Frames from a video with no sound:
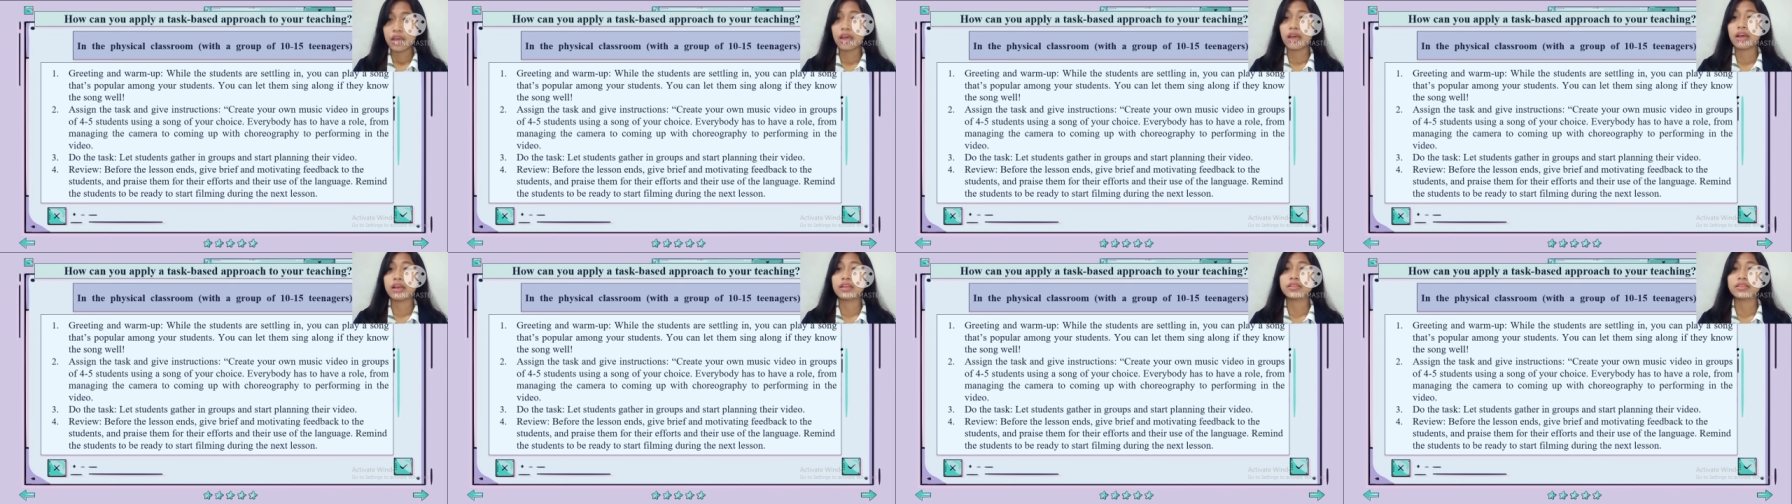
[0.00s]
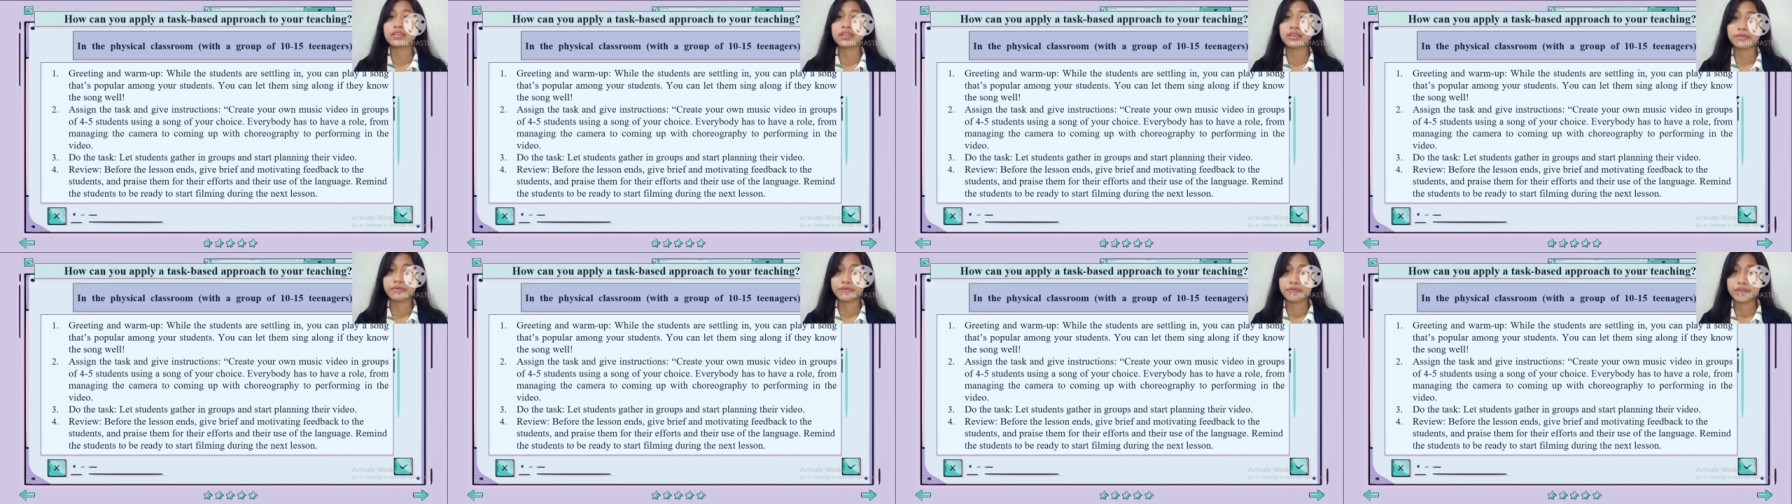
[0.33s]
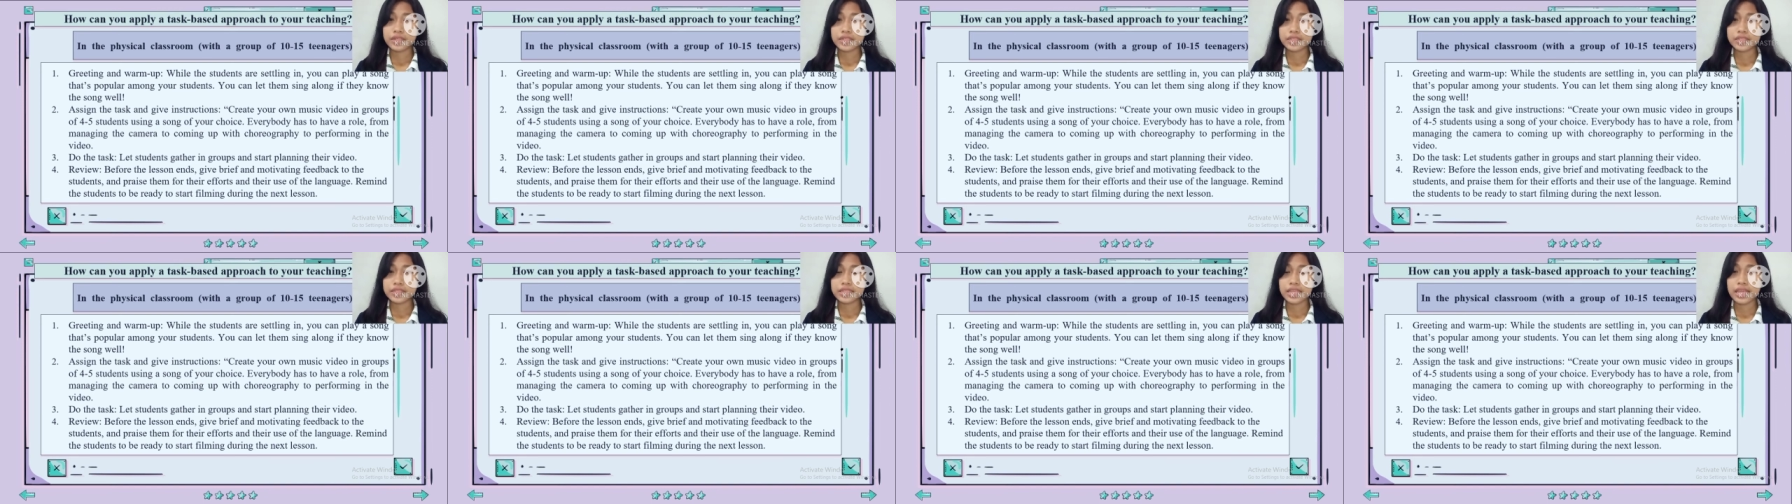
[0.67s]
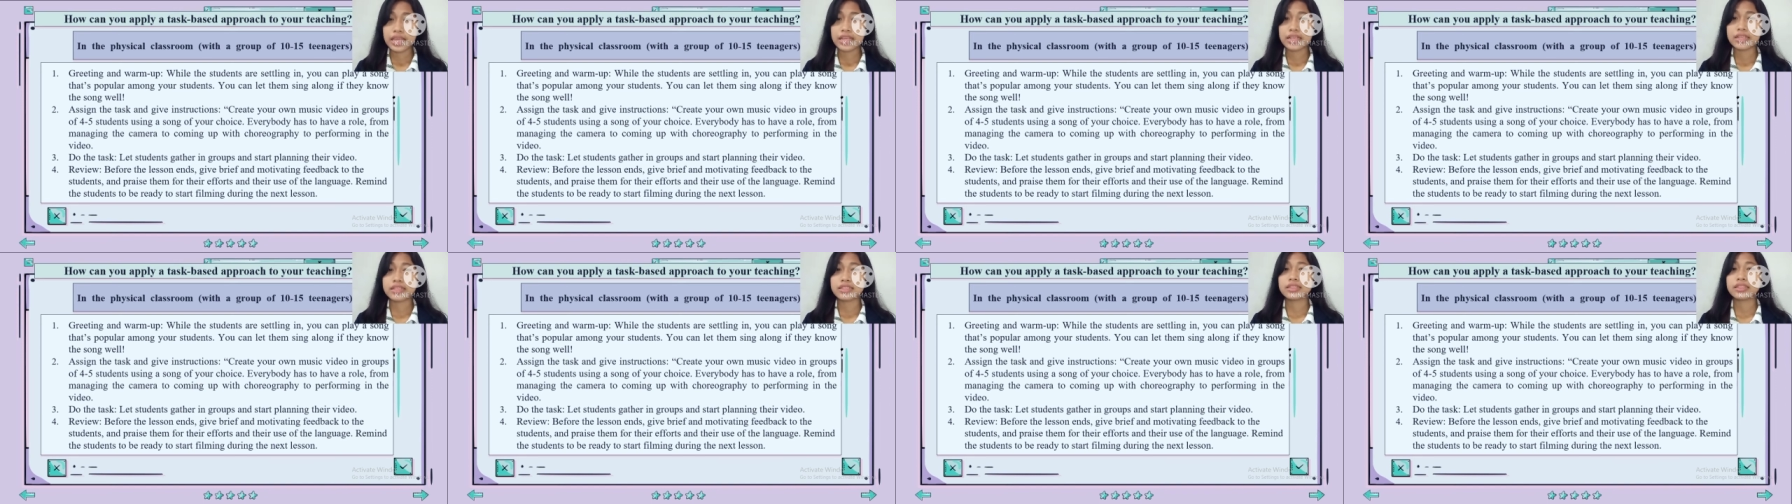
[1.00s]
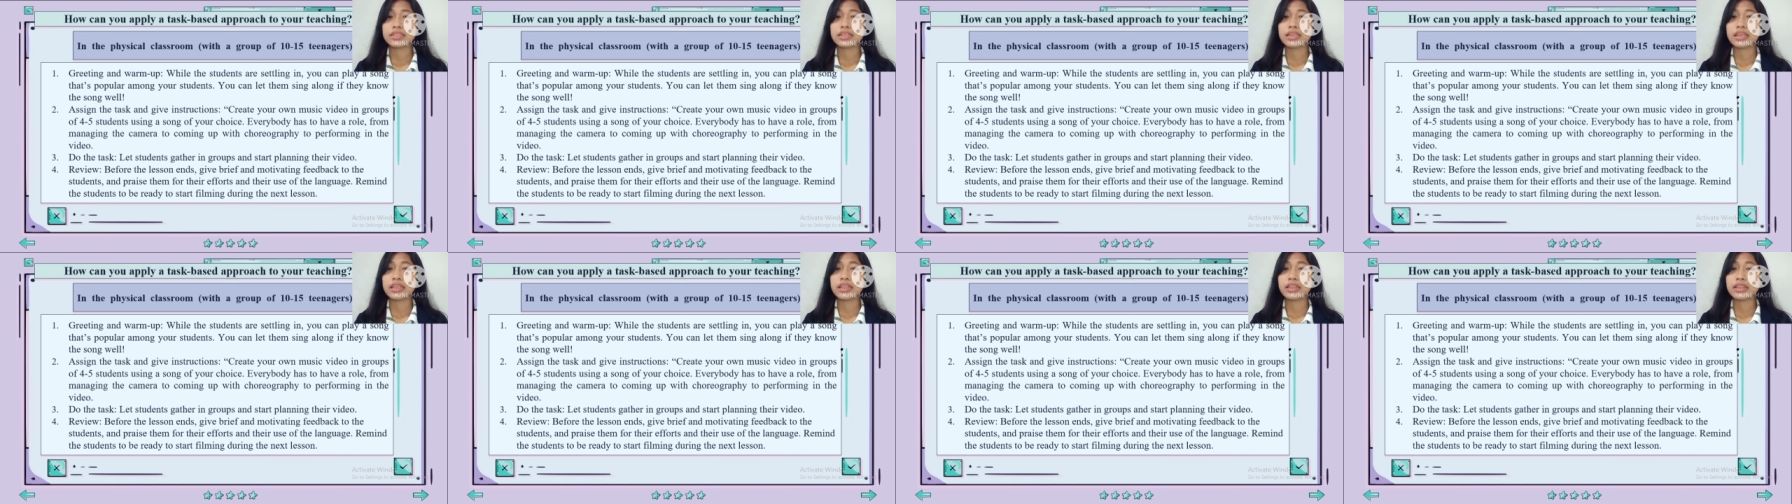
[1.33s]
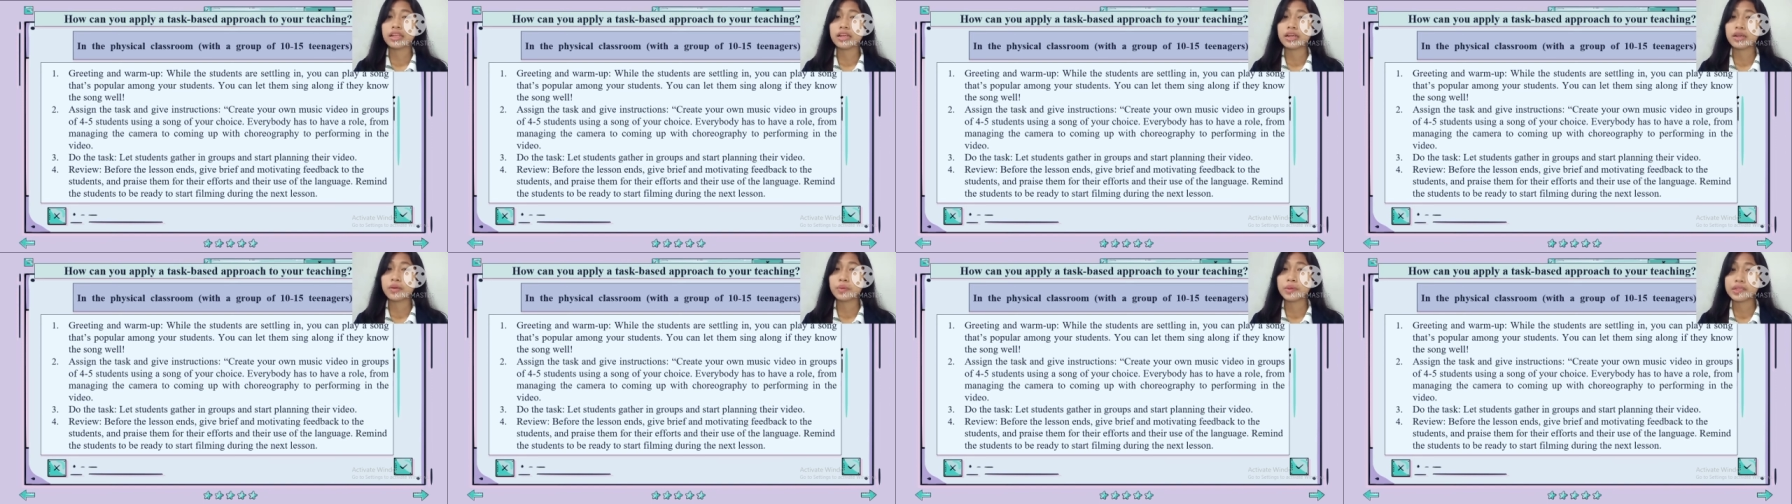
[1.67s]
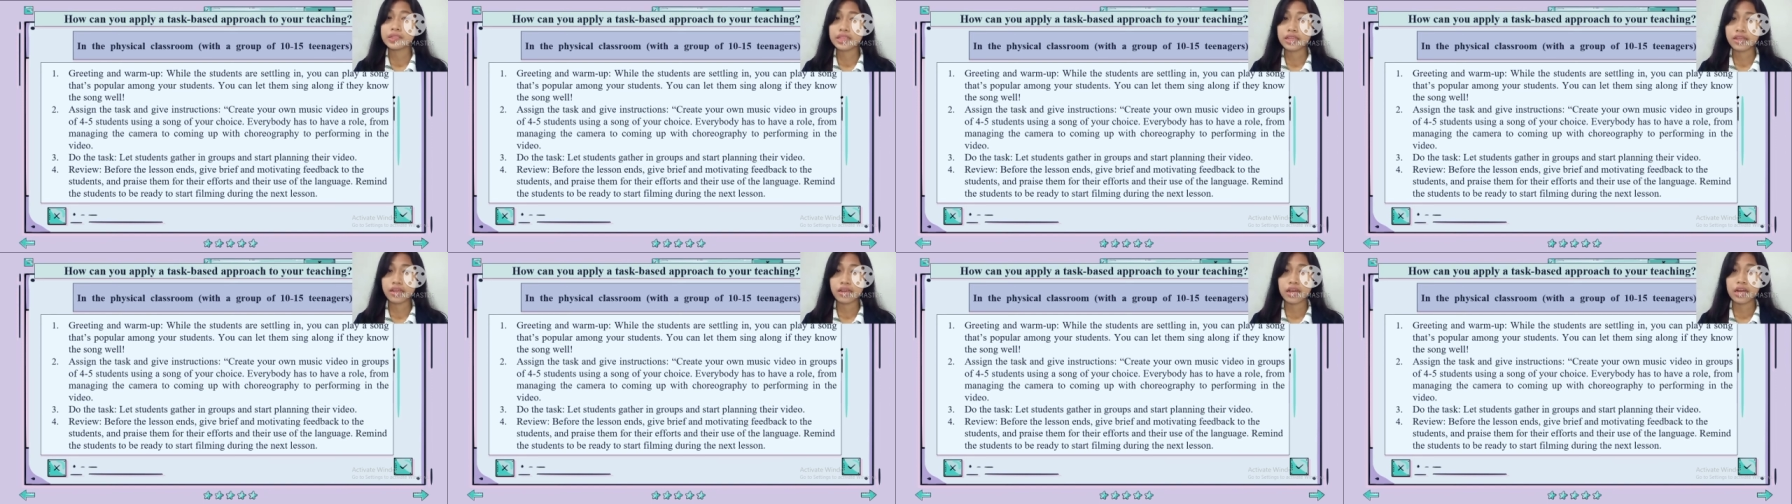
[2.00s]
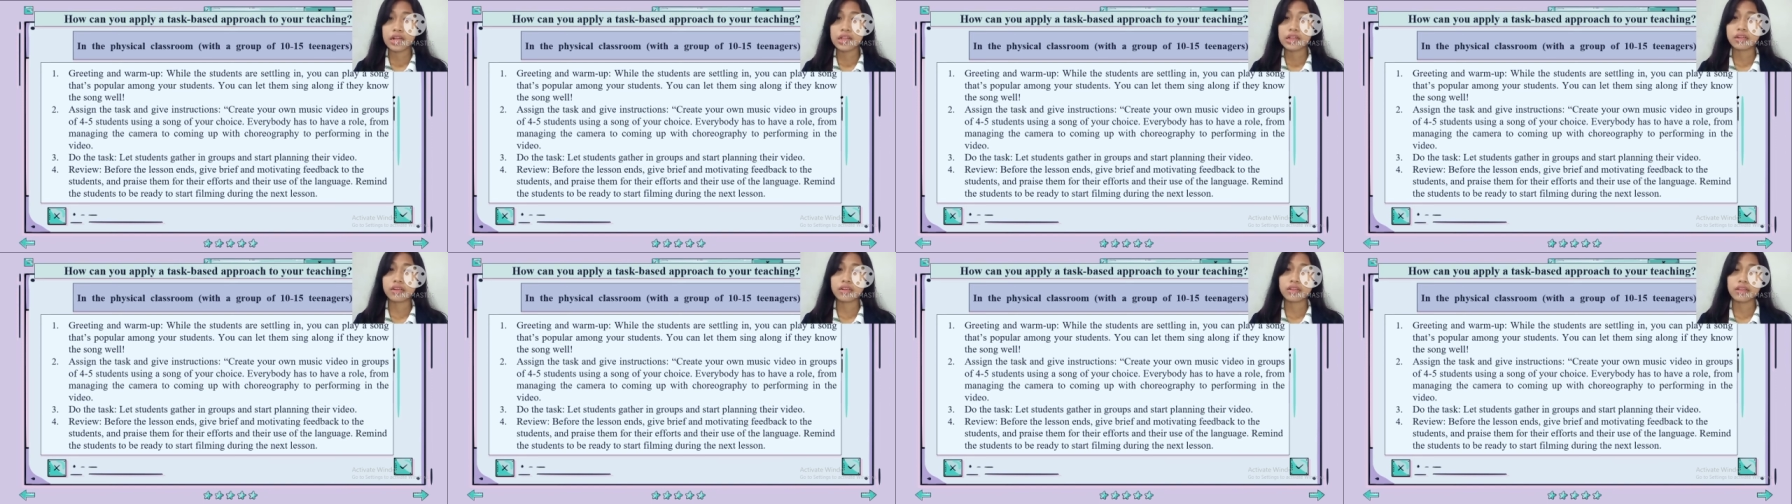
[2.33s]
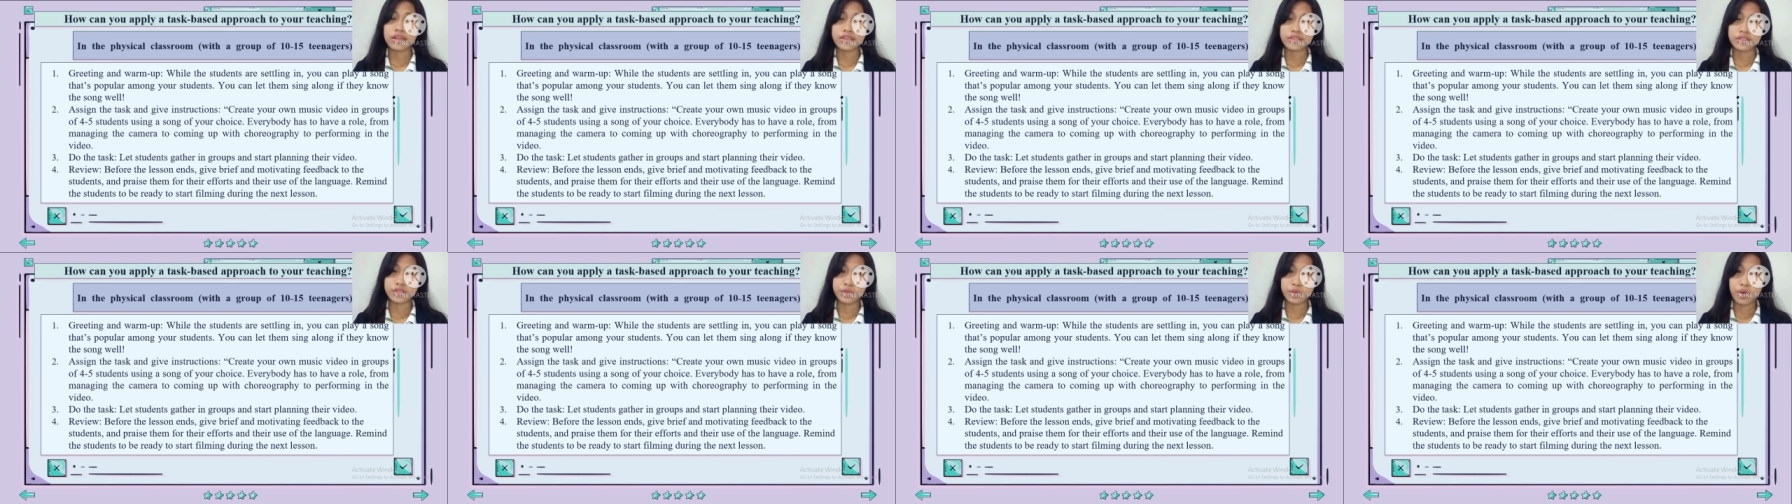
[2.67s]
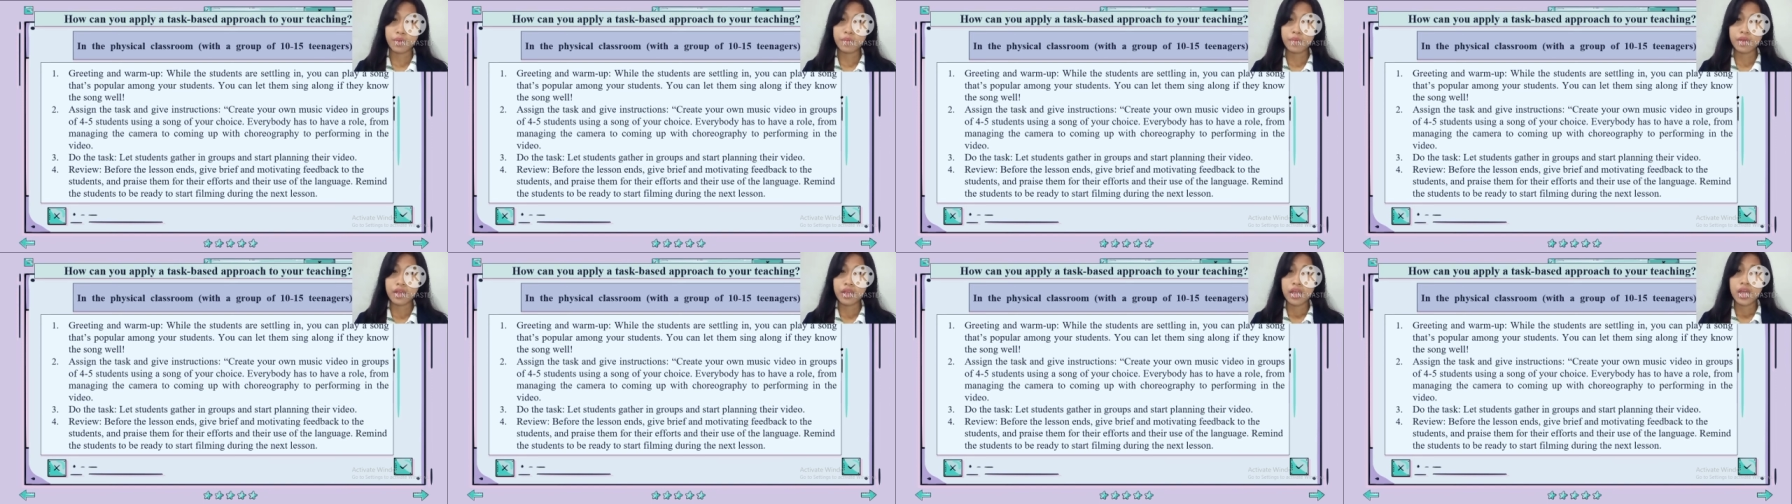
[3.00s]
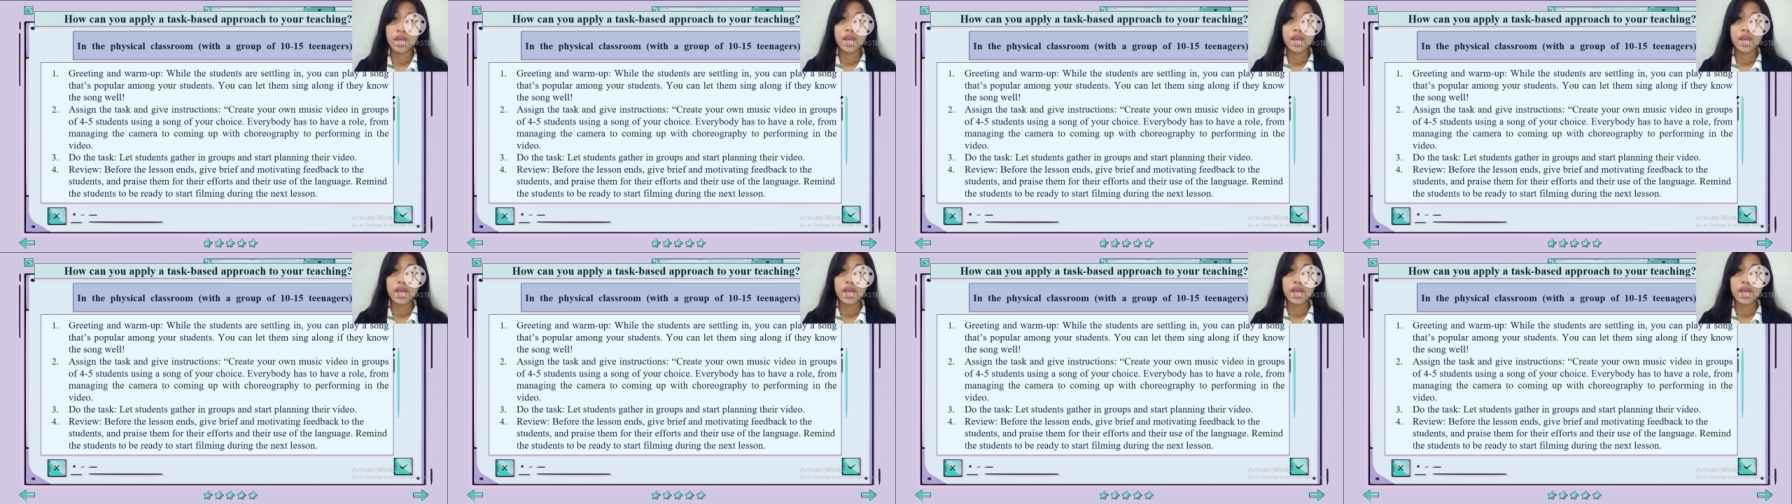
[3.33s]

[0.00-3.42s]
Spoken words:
And the first is in the physical classroom